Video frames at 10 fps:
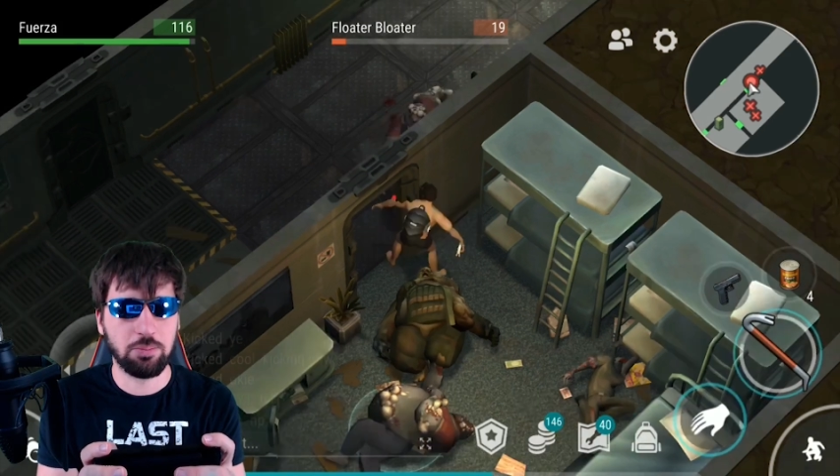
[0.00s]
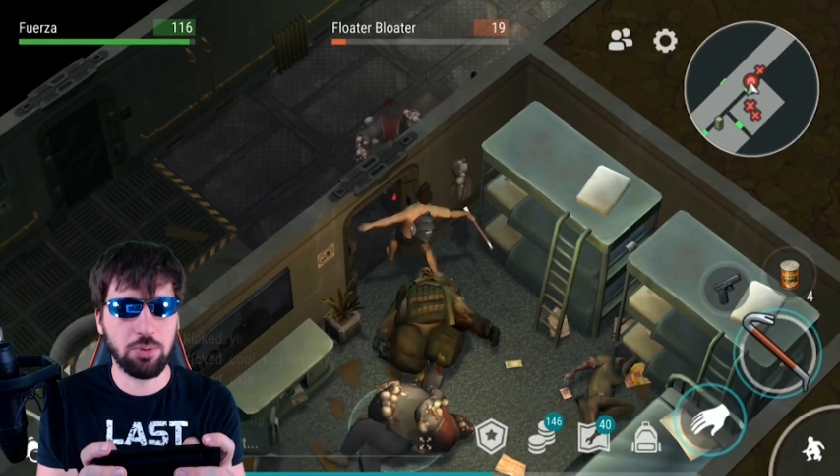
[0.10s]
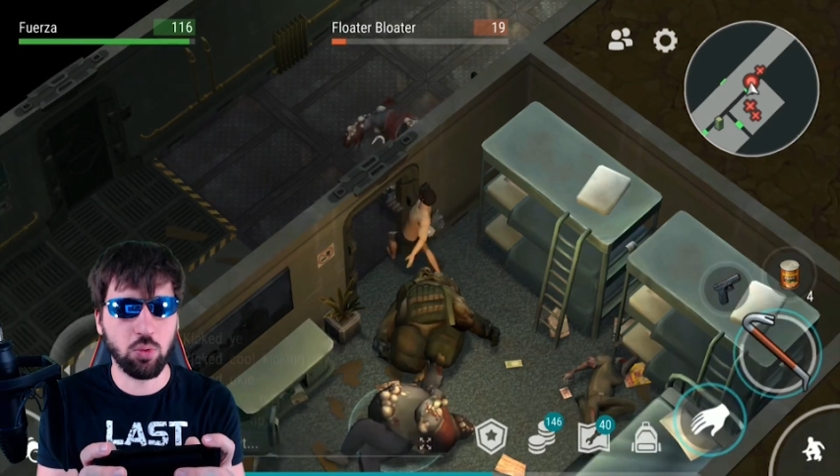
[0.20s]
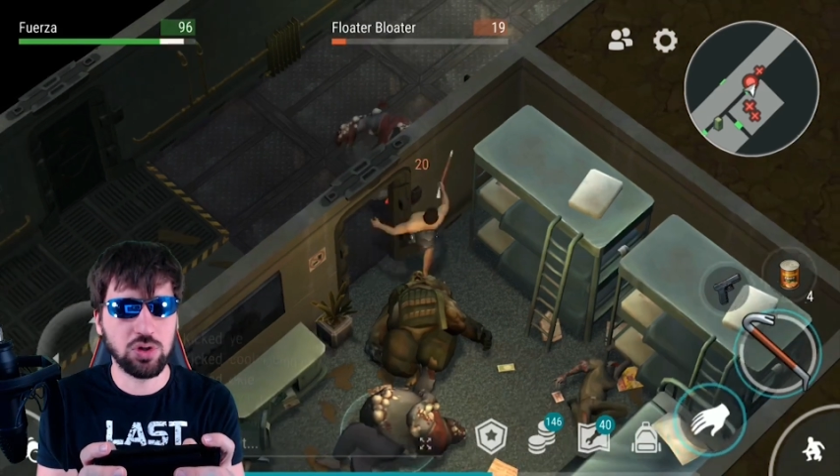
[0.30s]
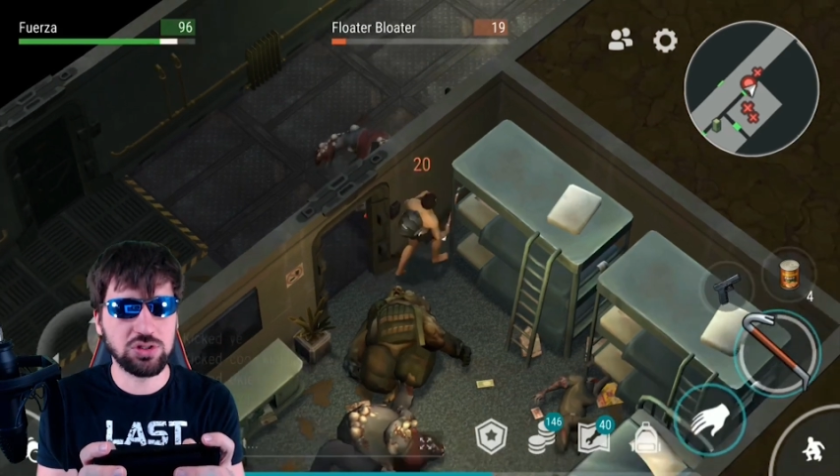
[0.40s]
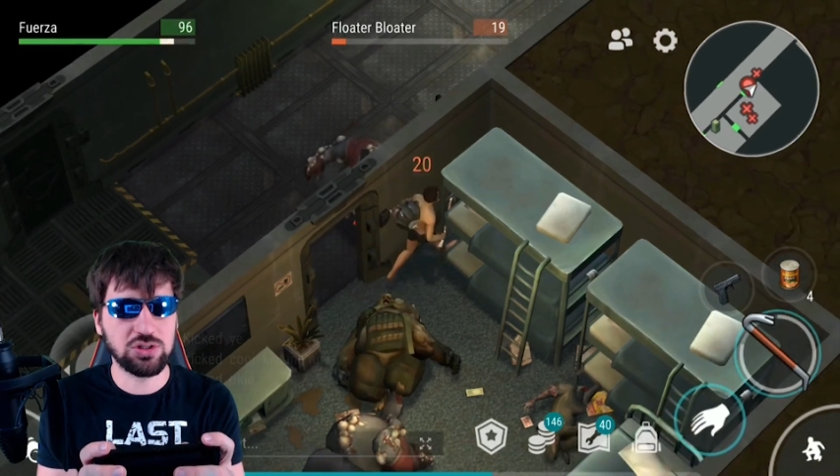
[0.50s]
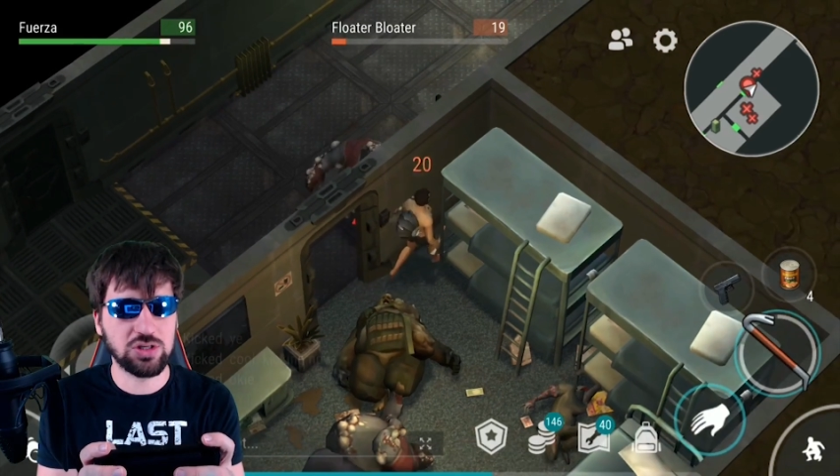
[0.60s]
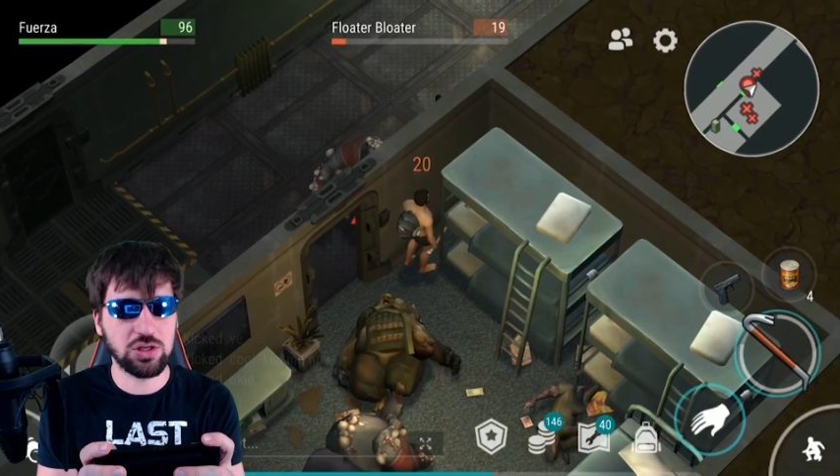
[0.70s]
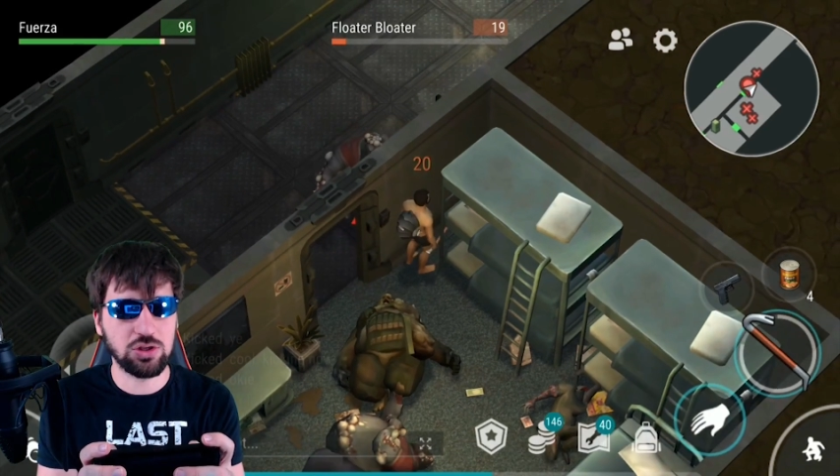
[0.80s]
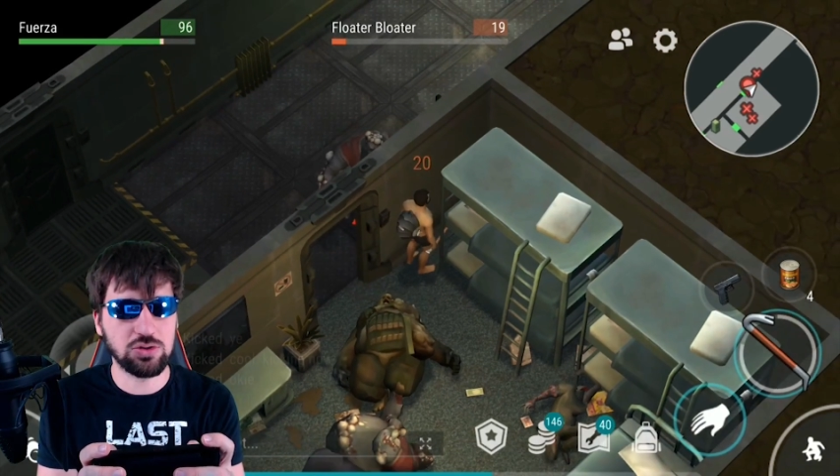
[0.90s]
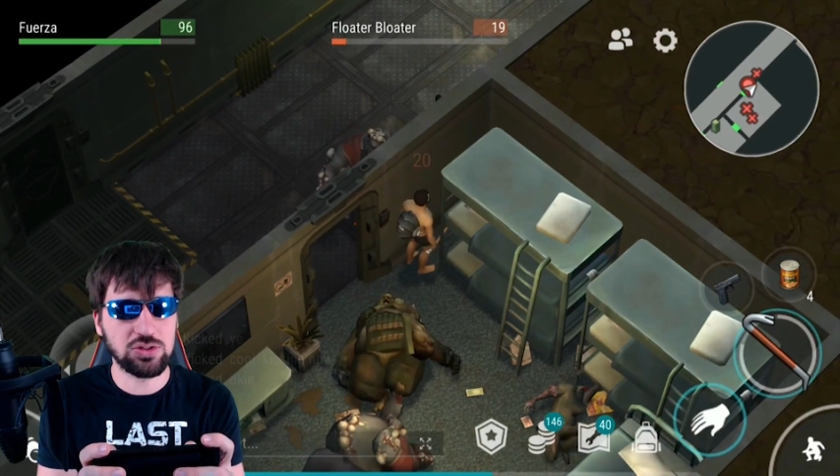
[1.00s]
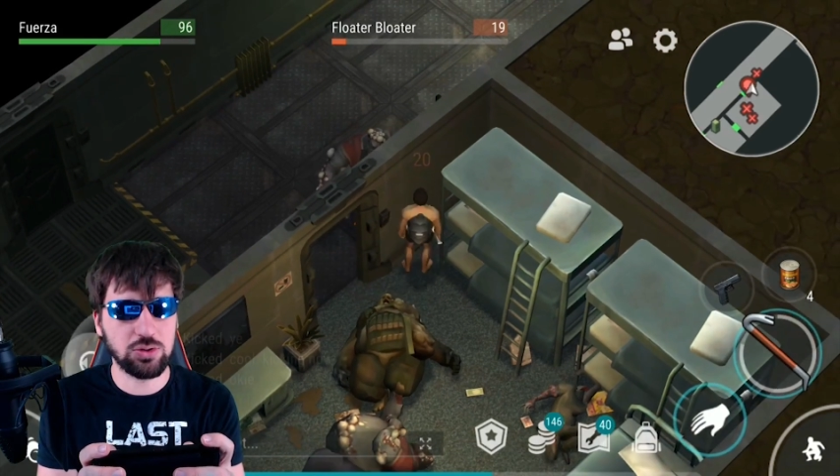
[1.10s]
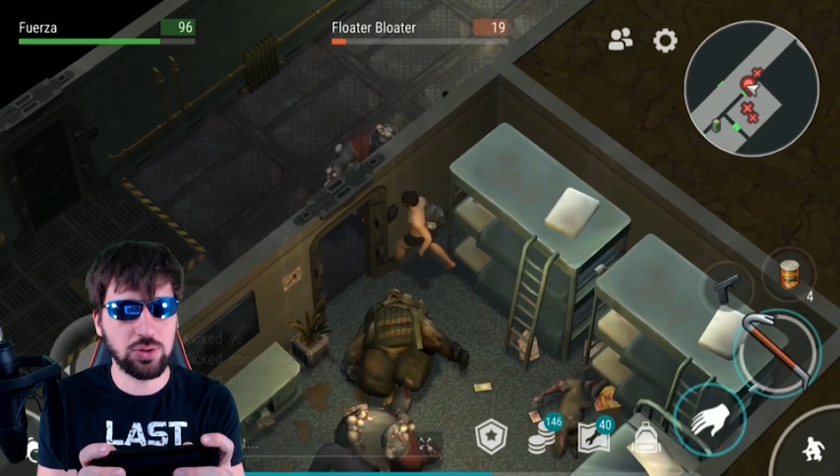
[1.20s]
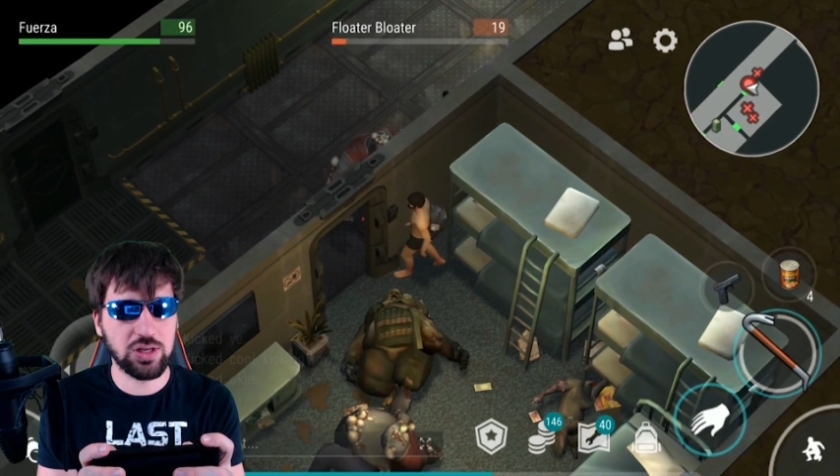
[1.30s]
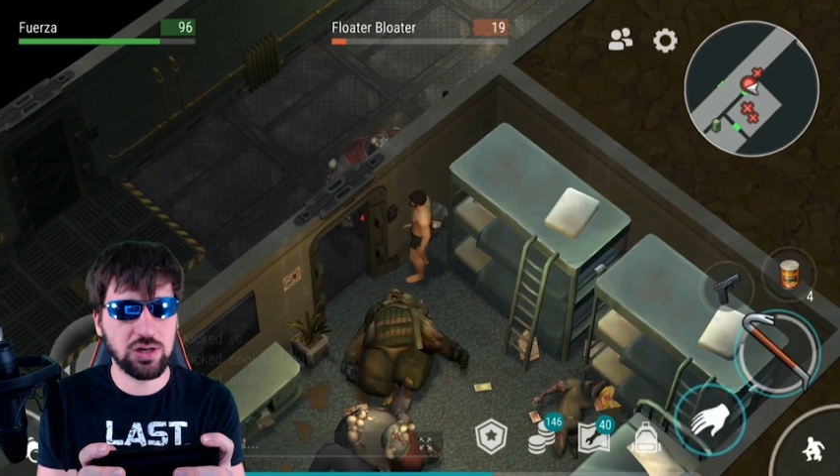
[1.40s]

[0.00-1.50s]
But once you get used to